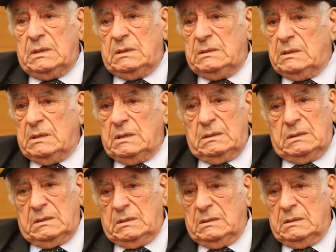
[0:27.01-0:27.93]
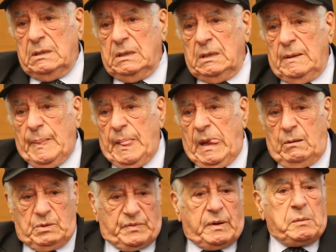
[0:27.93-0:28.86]
And
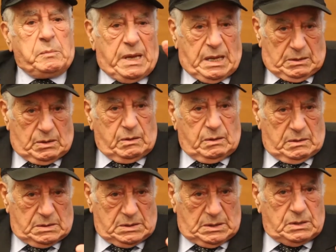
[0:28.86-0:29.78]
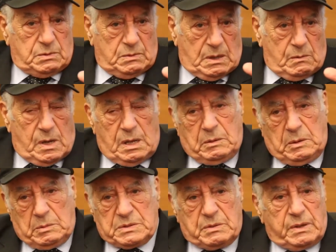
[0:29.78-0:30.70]
it was very bad during the siege while
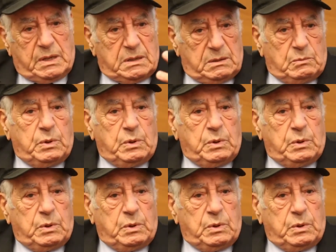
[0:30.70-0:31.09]
we were surrounded,